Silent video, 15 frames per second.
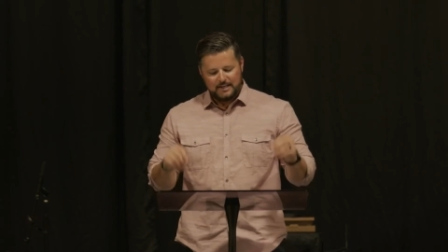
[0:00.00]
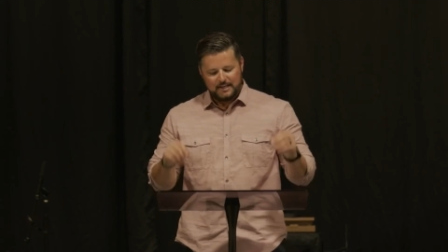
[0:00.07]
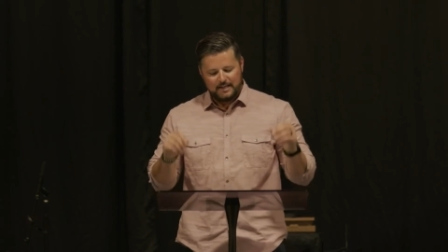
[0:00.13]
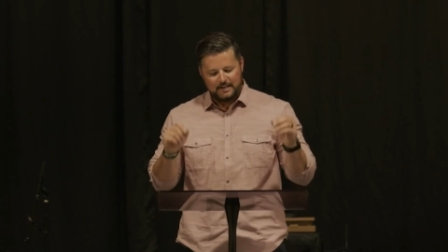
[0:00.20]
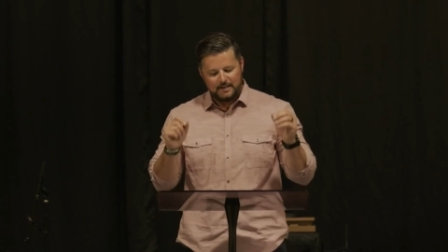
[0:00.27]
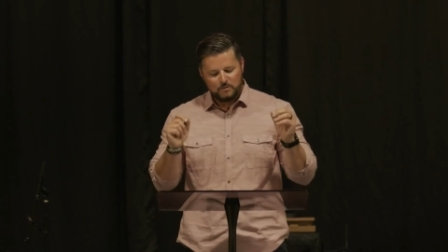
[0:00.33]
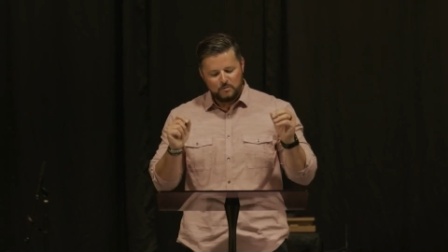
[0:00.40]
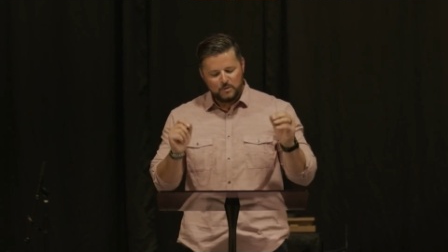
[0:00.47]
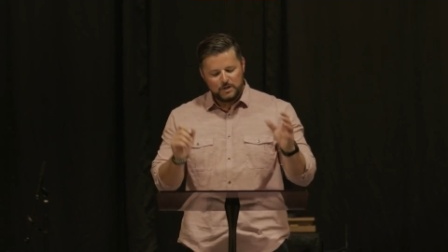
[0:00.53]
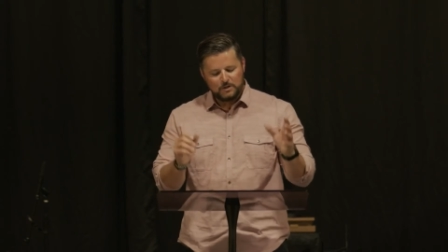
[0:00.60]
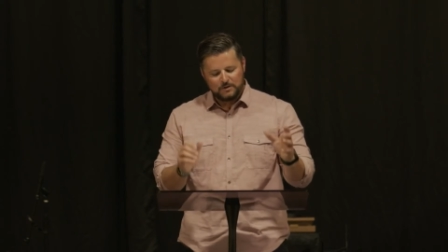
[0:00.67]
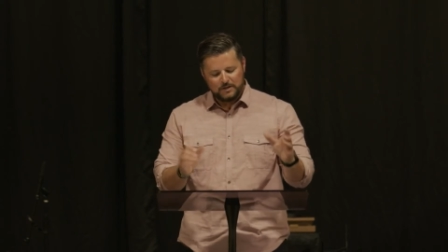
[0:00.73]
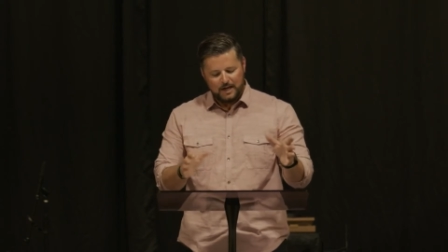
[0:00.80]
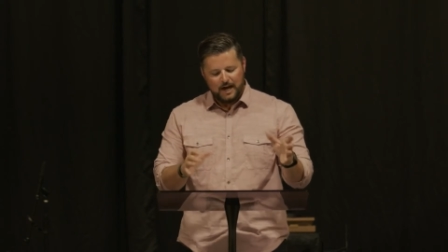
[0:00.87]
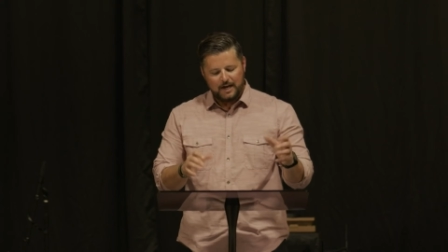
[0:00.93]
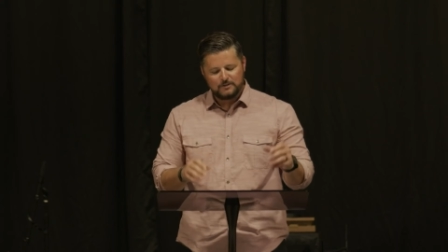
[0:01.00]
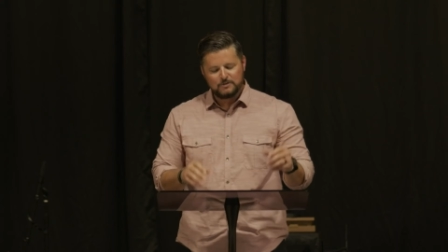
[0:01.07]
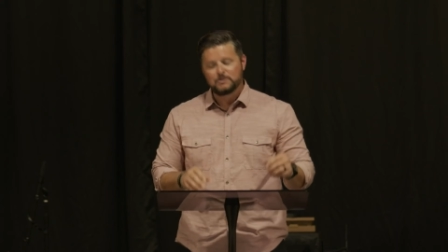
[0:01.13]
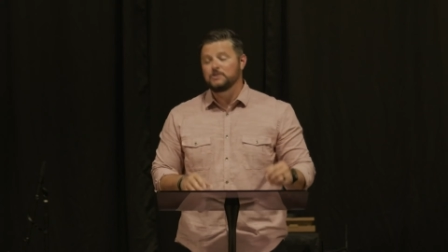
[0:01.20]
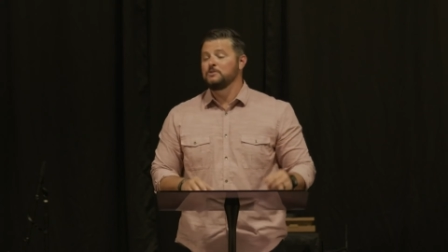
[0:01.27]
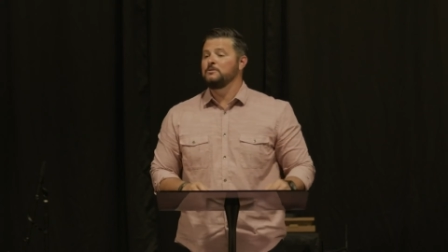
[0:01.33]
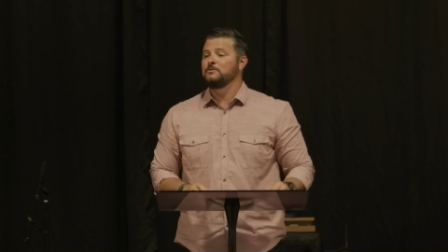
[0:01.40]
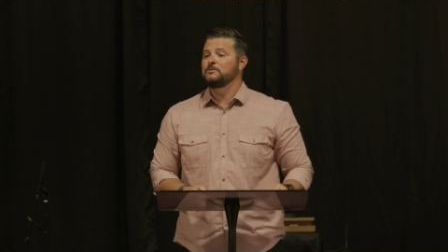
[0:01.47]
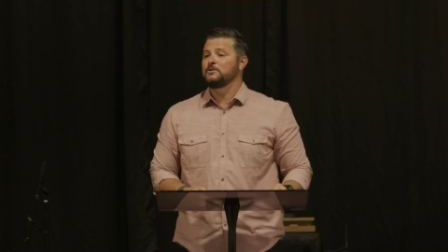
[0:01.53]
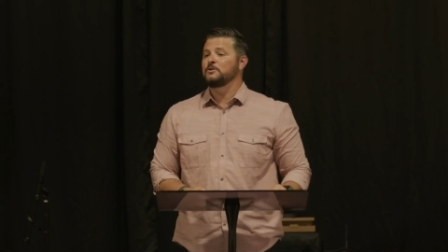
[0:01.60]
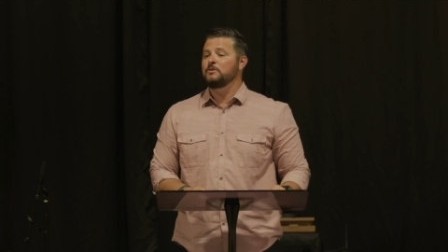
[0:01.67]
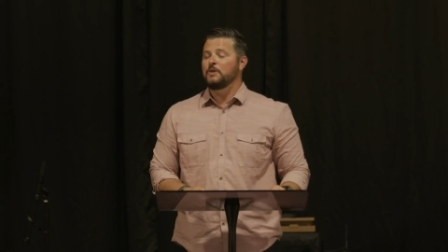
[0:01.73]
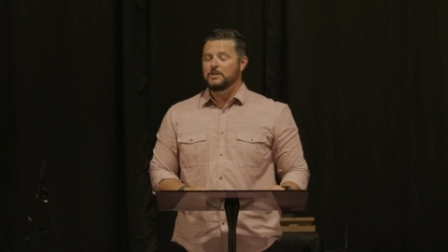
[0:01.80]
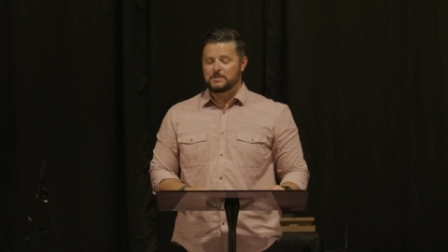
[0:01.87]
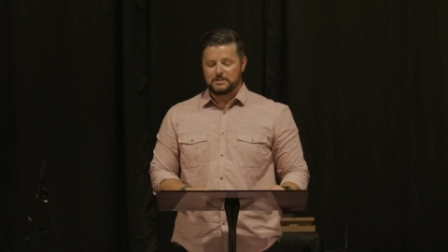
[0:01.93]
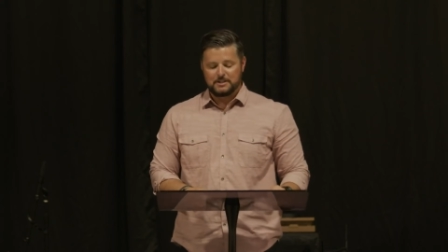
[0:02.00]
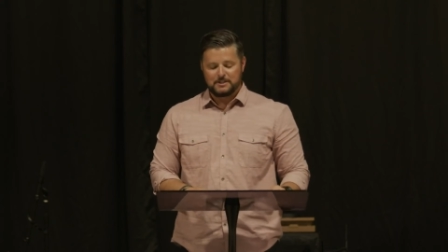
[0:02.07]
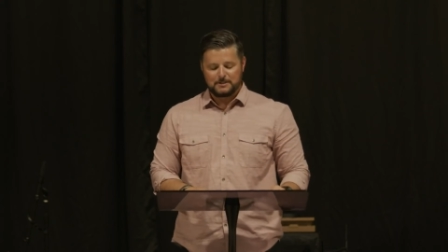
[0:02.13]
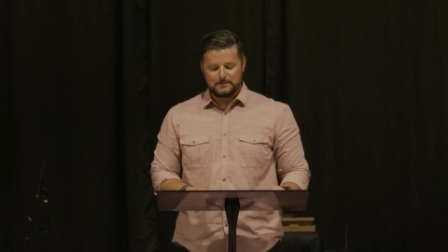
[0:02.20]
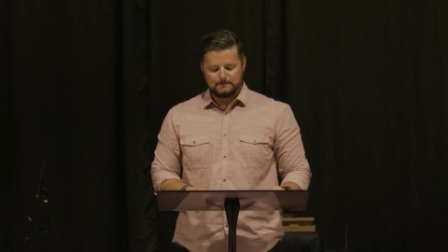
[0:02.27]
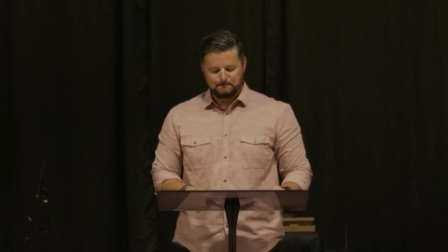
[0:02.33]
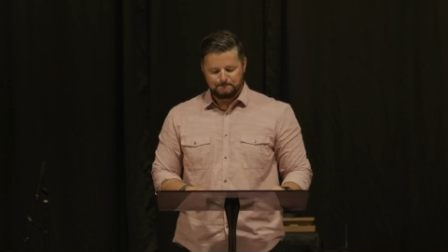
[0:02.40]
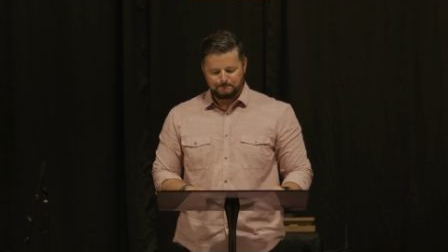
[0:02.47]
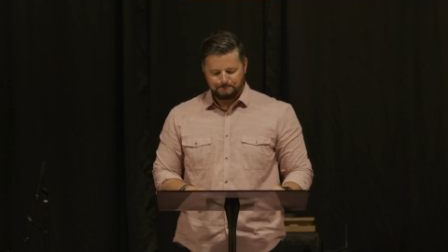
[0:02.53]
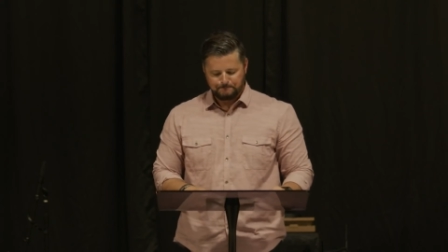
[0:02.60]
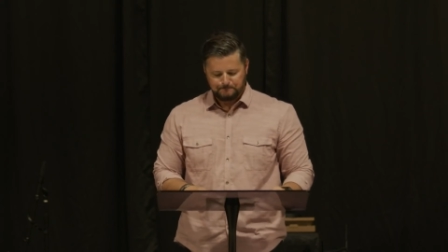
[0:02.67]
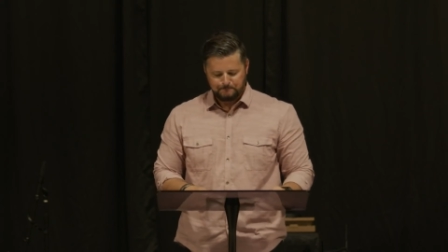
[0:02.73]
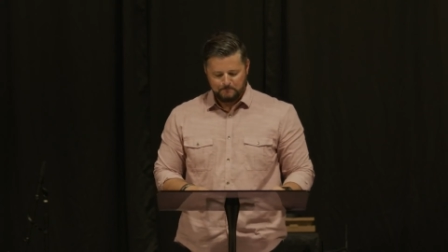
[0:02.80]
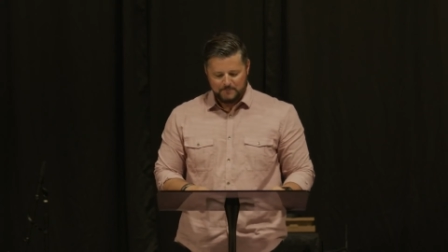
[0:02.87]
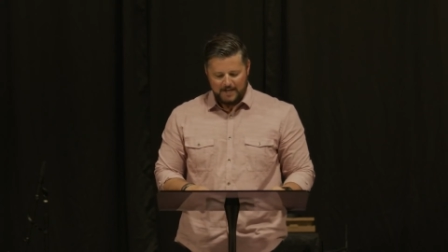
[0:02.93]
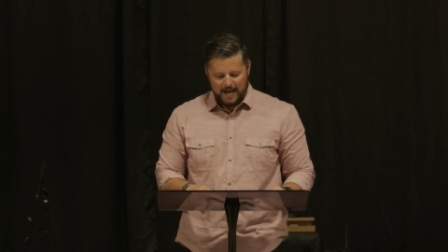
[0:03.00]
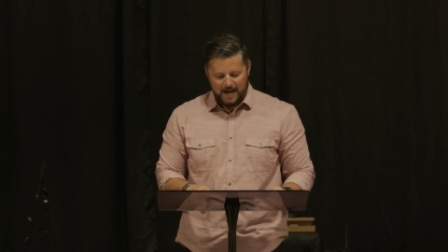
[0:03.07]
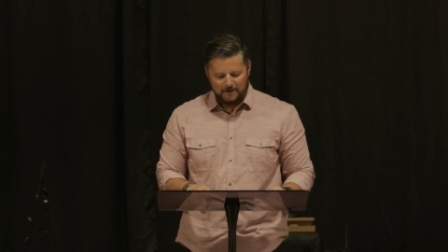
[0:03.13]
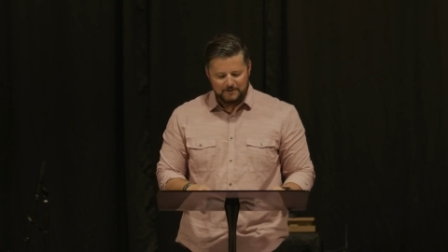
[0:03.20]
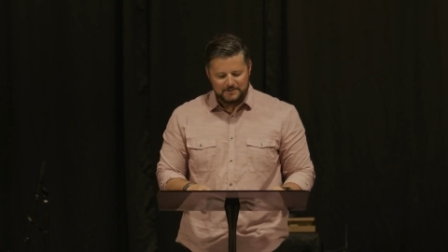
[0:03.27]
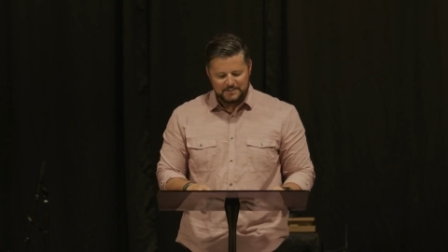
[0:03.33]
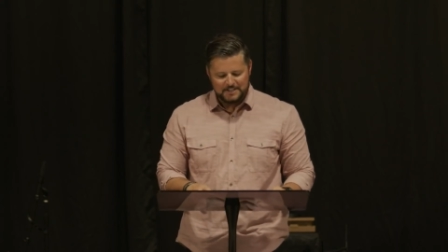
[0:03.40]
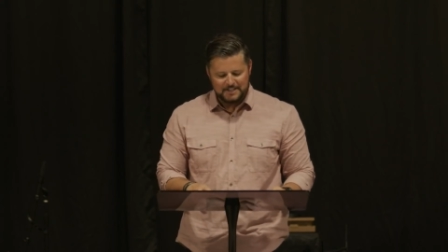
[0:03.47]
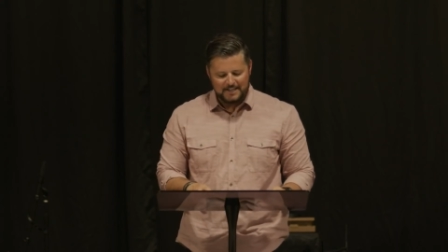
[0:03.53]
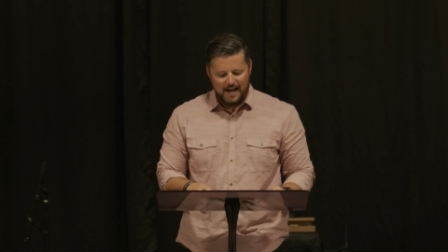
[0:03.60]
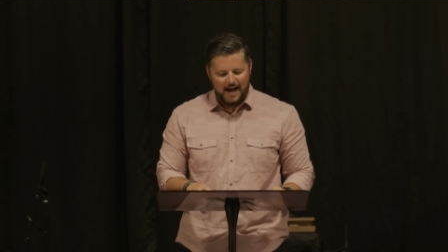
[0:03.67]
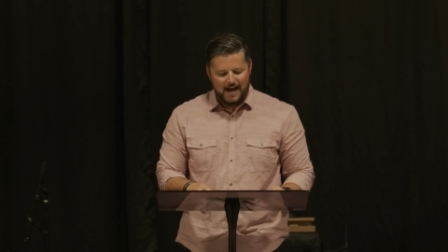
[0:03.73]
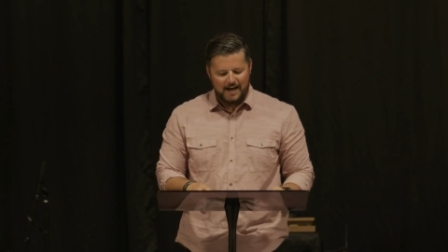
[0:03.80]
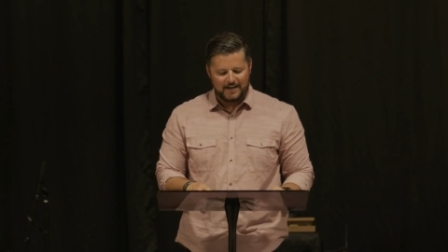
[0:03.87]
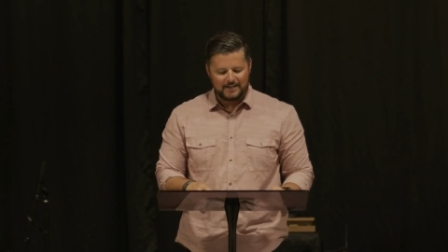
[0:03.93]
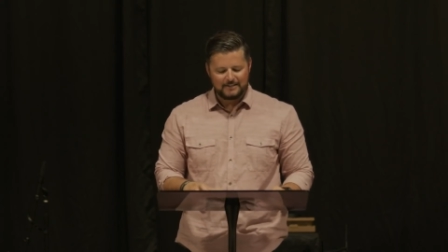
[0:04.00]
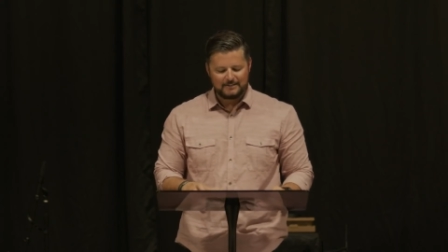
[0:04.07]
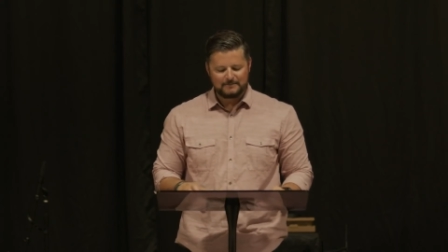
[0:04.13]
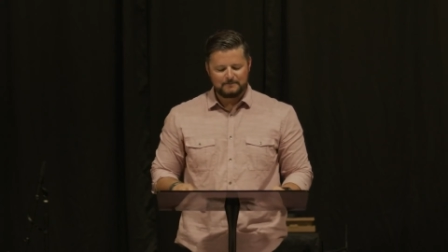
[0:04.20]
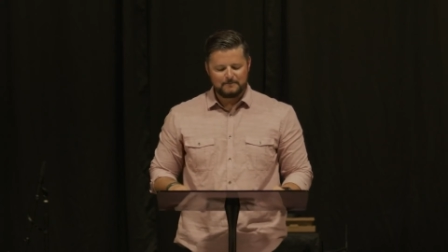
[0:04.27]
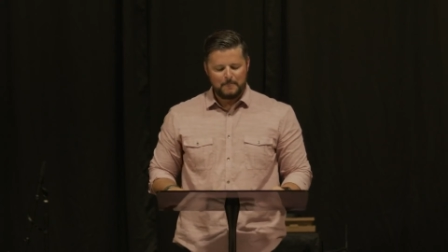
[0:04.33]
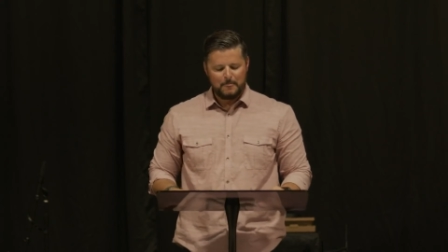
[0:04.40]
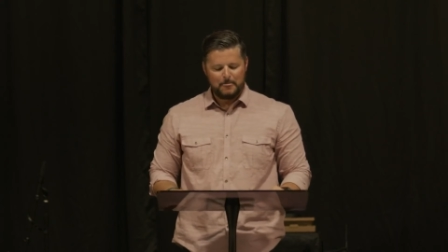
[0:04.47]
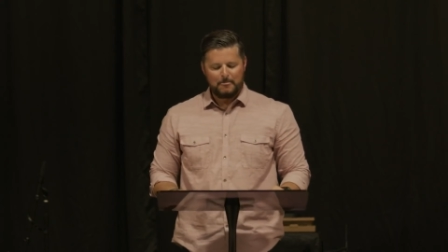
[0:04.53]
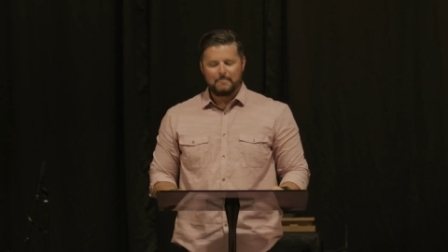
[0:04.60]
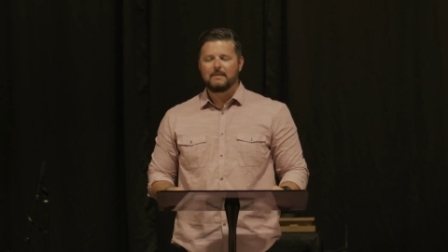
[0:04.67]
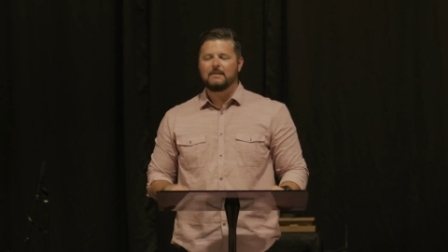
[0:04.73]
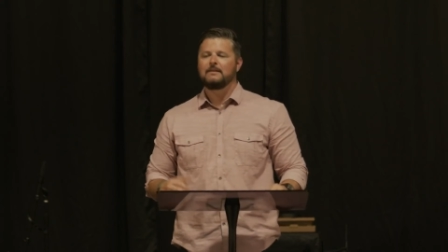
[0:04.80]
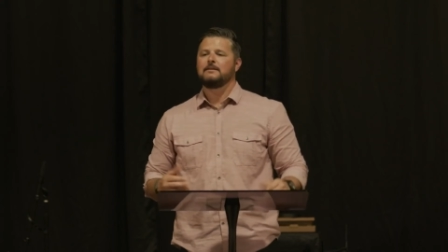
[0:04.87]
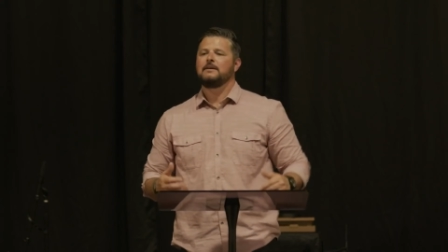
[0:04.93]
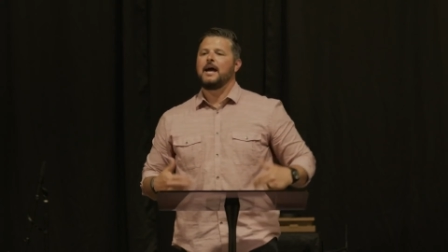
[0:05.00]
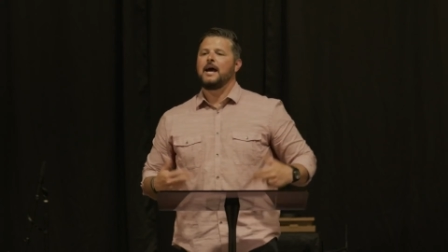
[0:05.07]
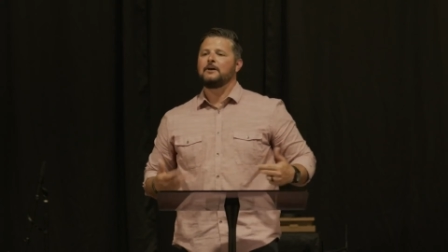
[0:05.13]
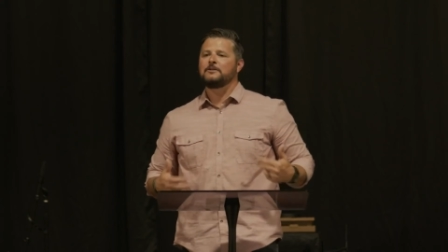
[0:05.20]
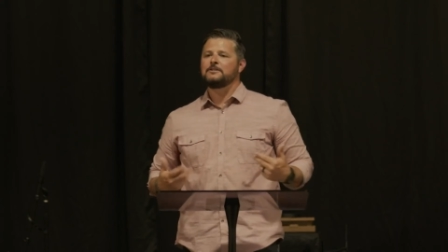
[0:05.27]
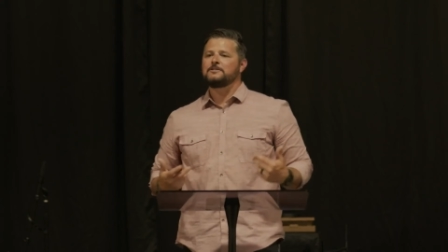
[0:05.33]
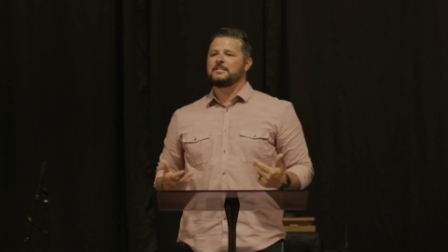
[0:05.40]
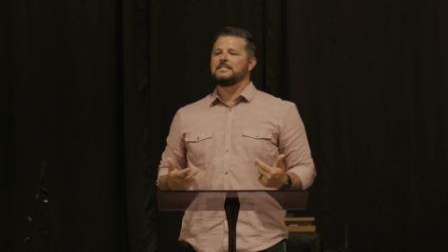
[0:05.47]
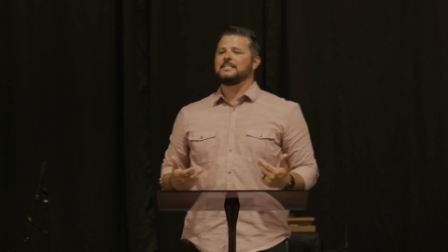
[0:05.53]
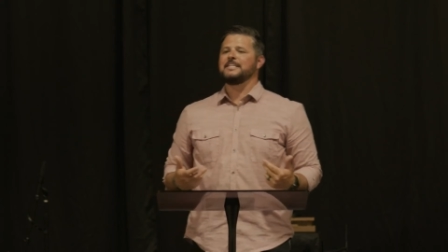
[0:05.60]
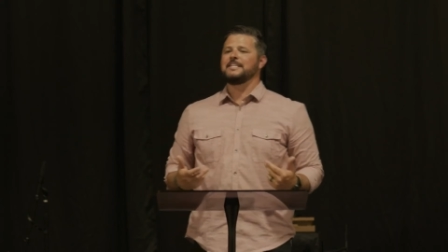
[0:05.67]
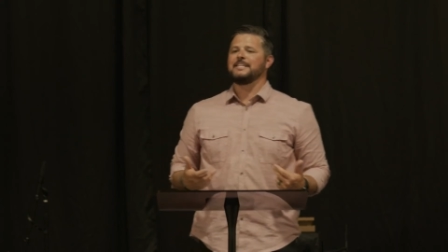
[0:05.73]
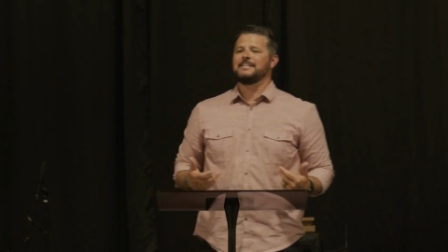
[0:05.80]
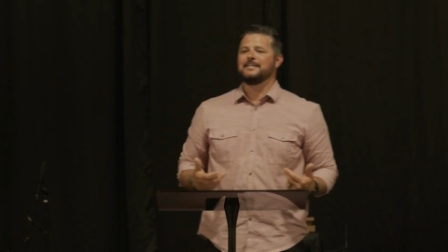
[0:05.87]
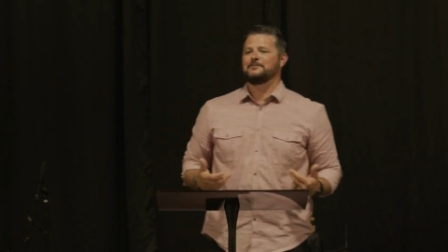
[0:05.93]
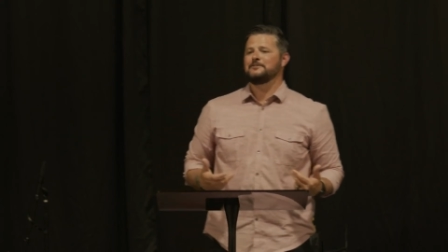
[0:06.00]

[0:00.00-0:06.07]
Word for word: He will guide you. So the question is how does he guide? How does he lead?